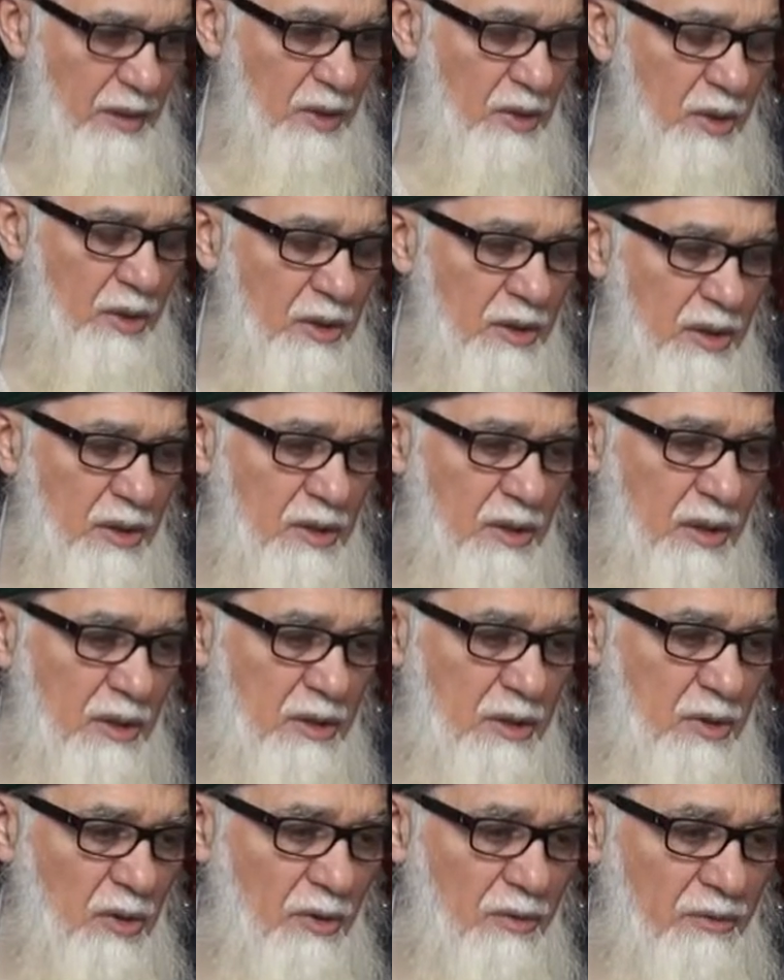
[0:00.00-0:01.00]
the
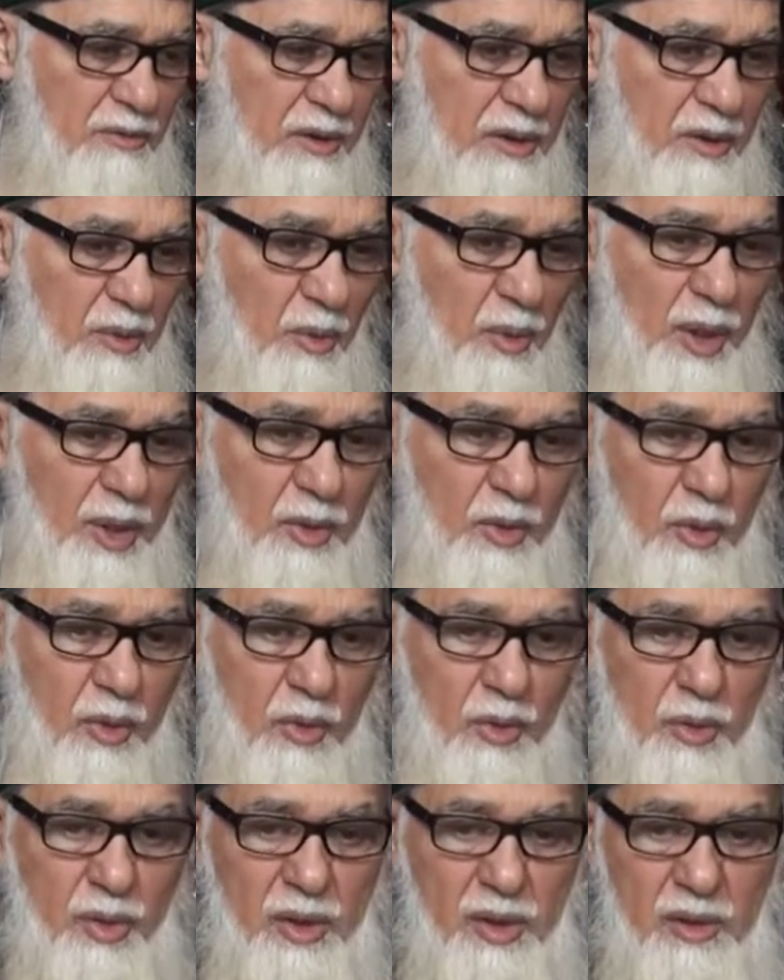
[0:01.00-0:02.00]
conditions of the one
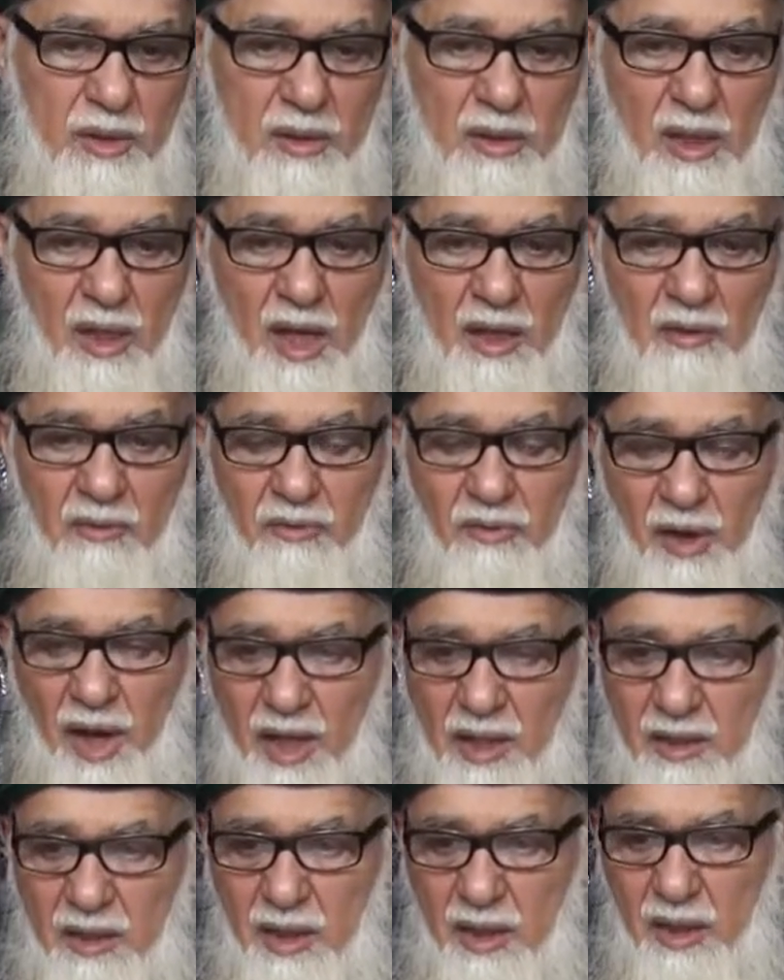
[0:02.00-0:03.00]
who is
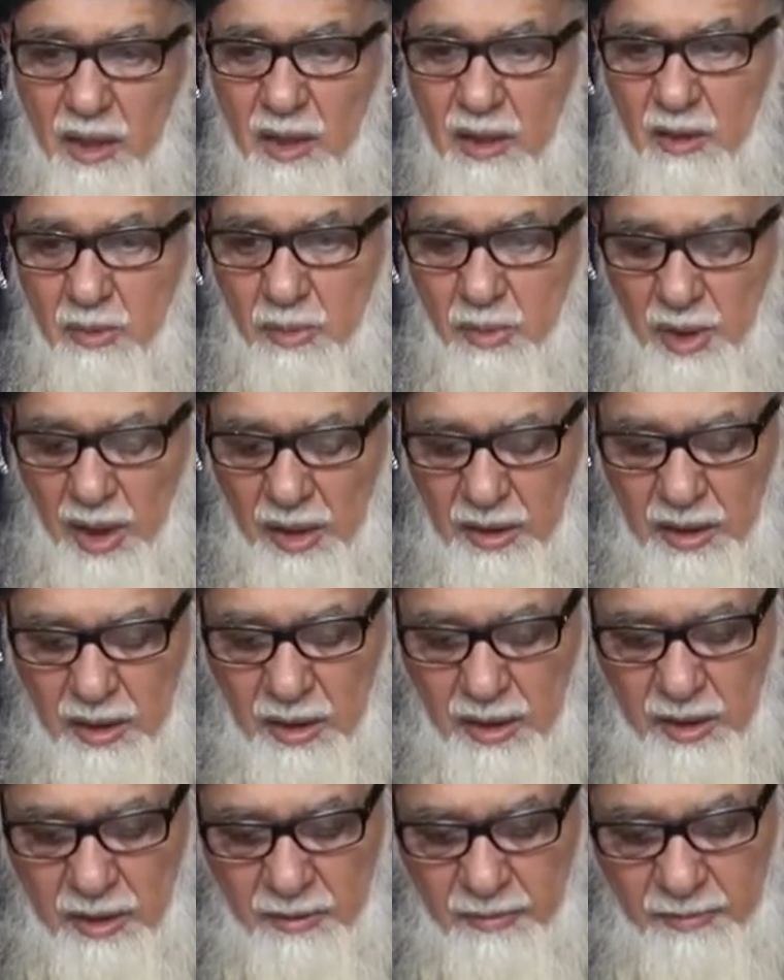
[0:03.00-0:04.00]
advising his
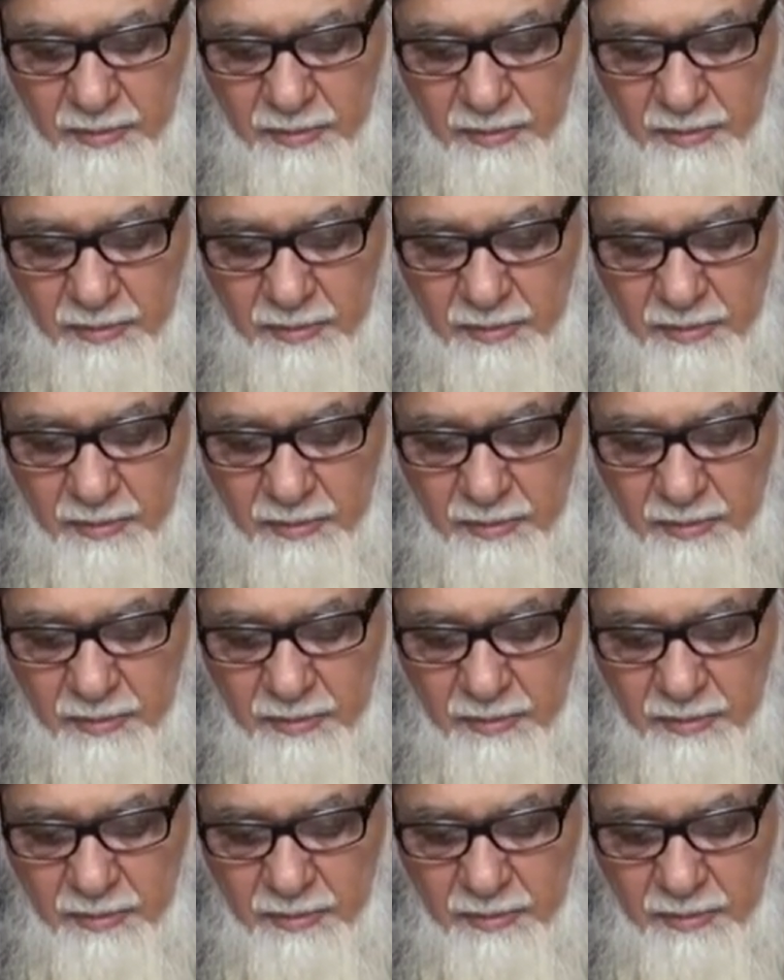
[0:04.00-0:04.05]
brother.